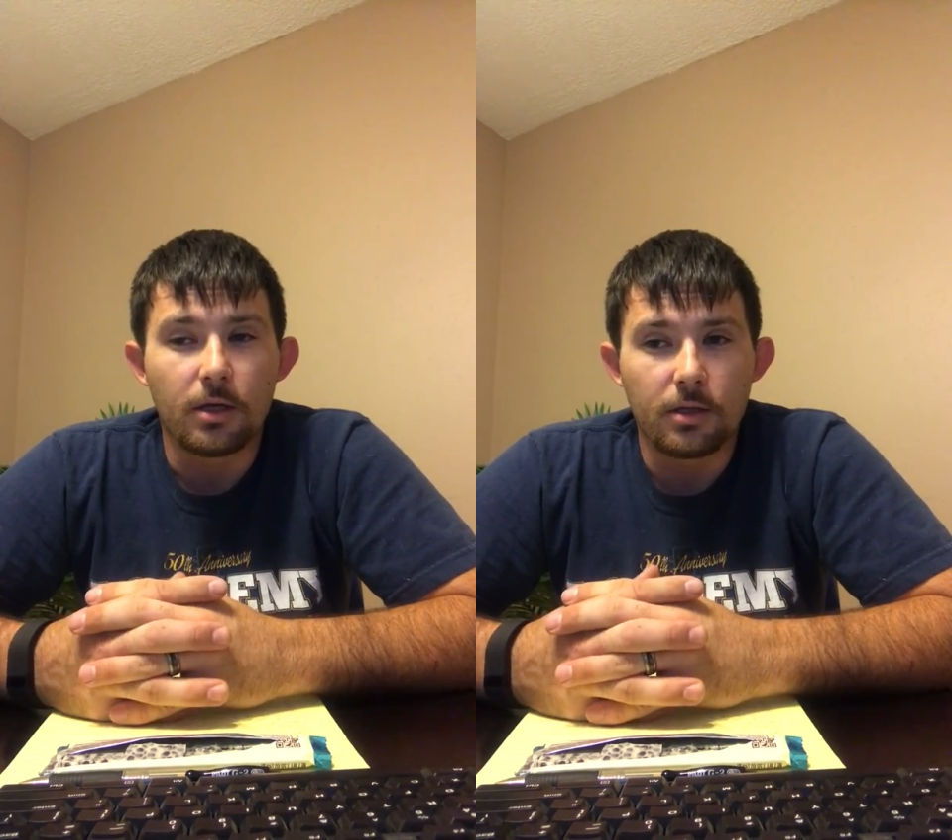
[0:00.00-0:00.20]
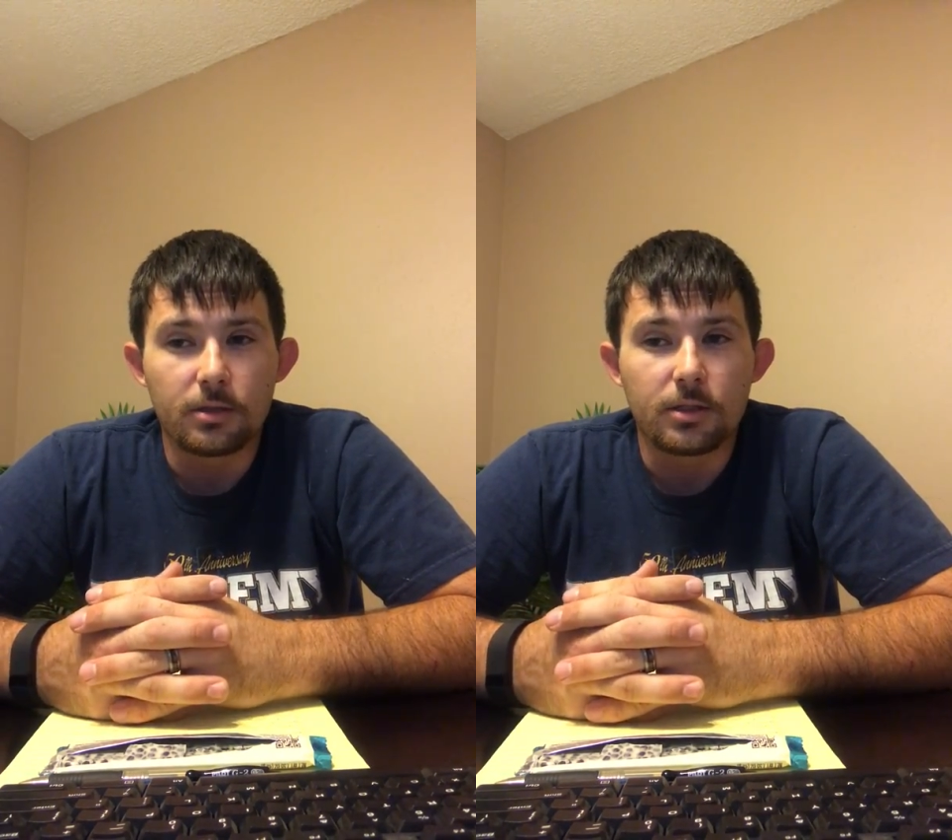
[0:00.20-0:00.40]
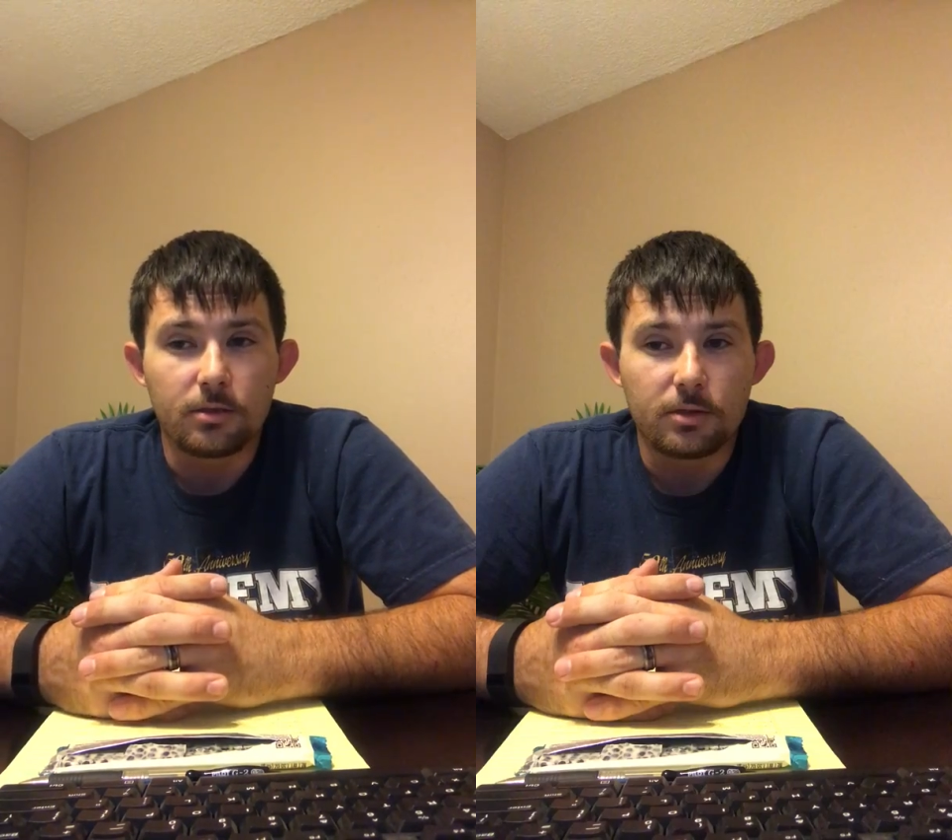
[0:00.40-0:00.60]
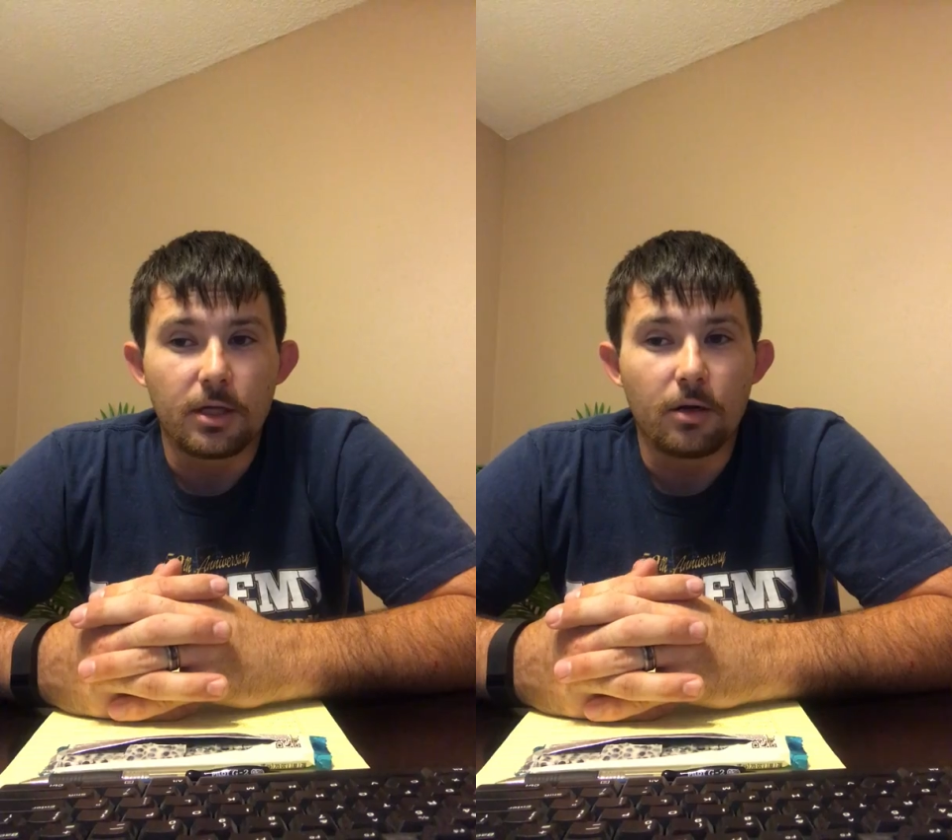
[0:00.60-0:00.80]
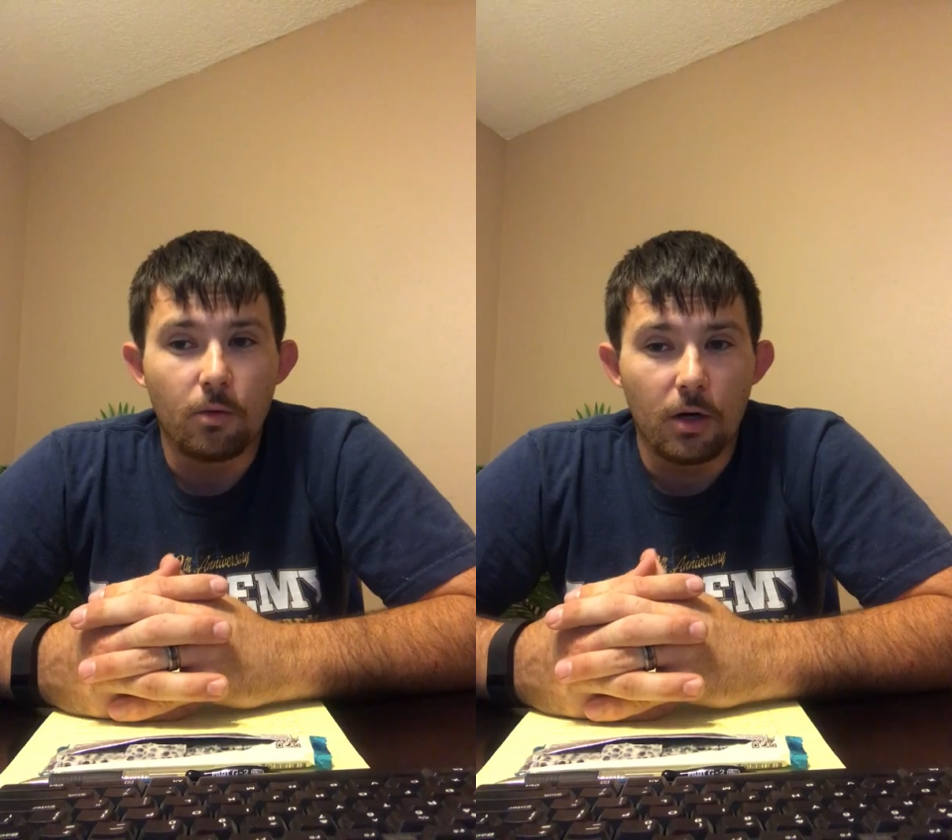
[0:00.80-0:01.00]
It'll
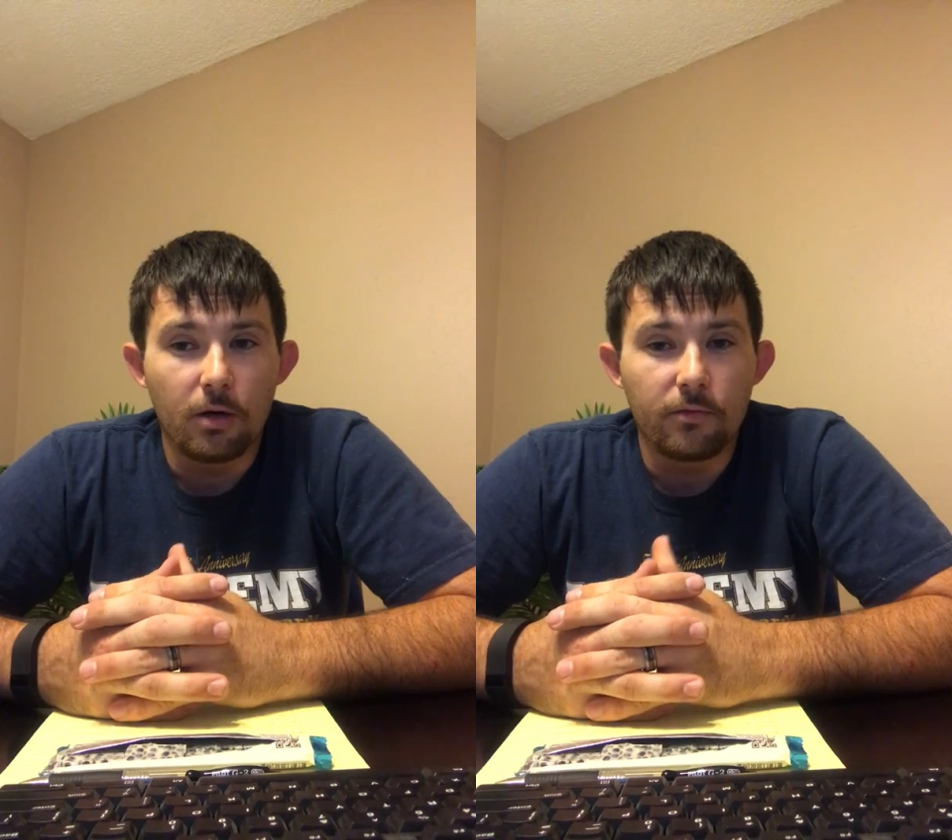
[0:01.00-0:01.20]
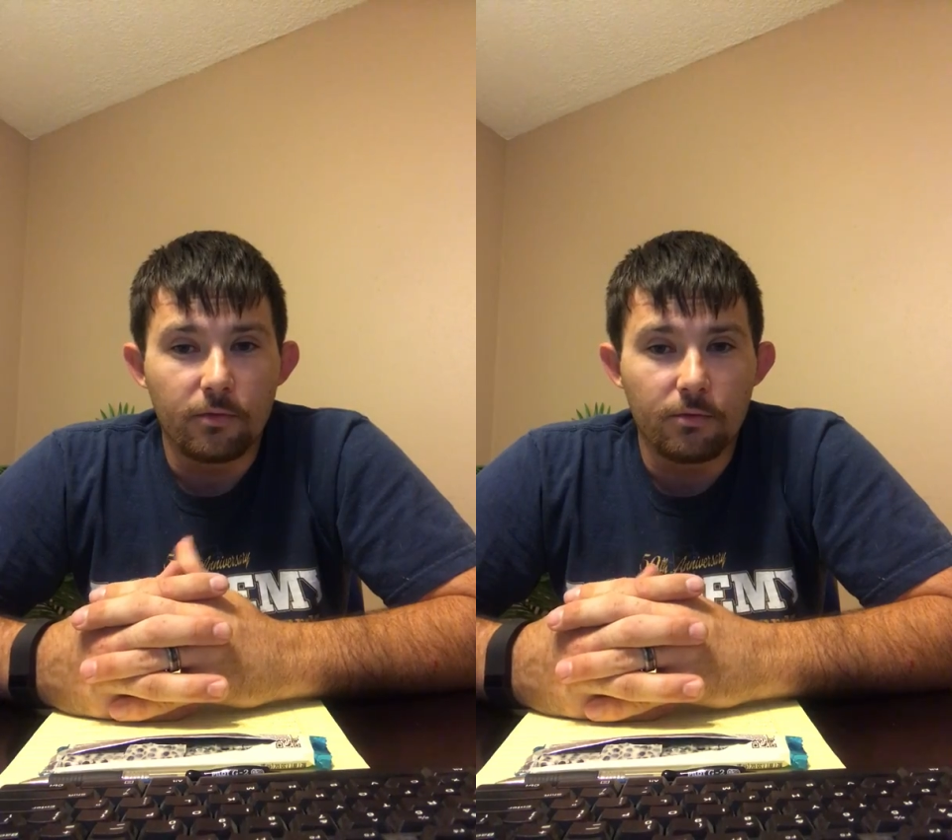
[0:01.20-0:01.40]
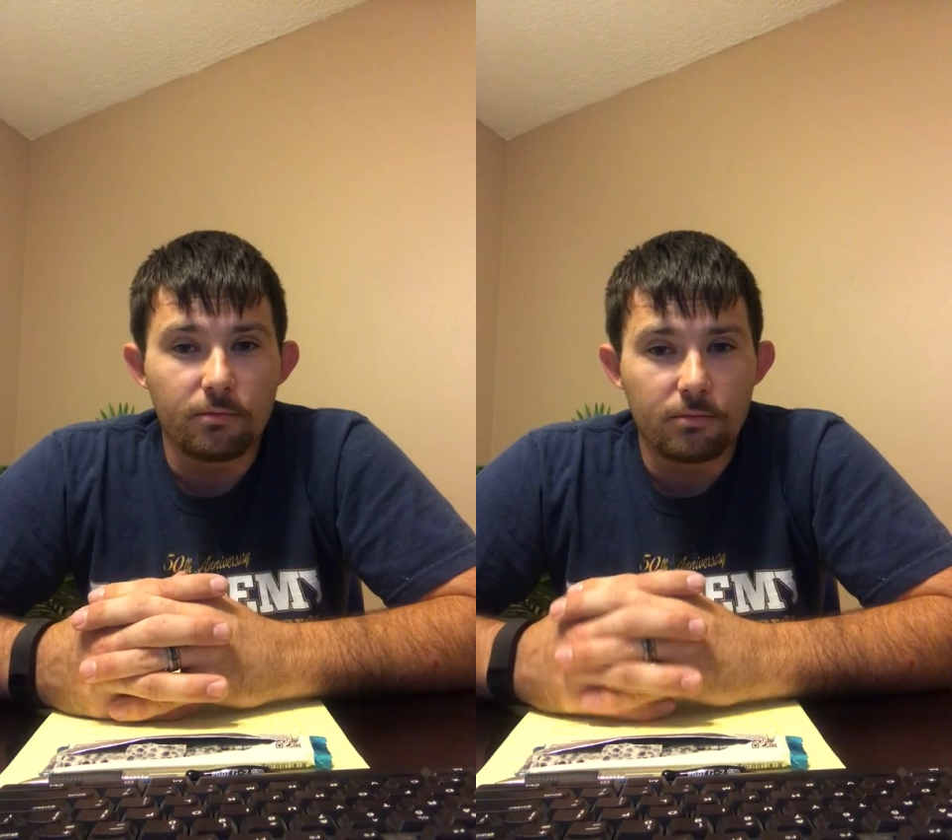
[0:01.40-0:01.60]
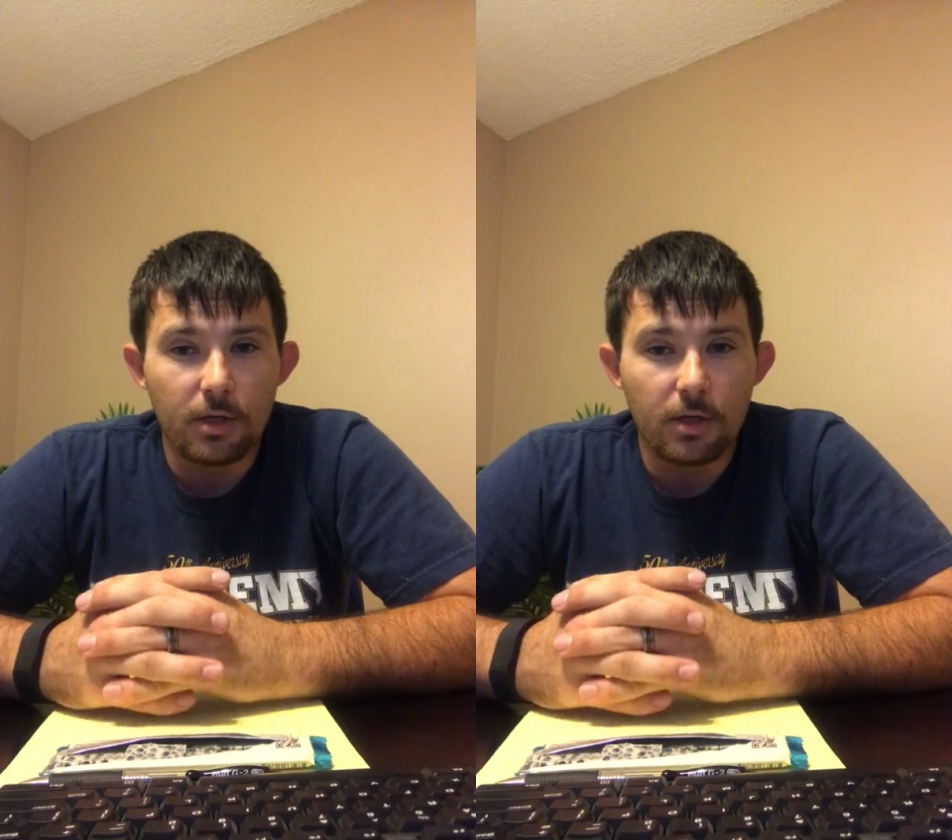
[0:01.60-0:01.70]
take a while for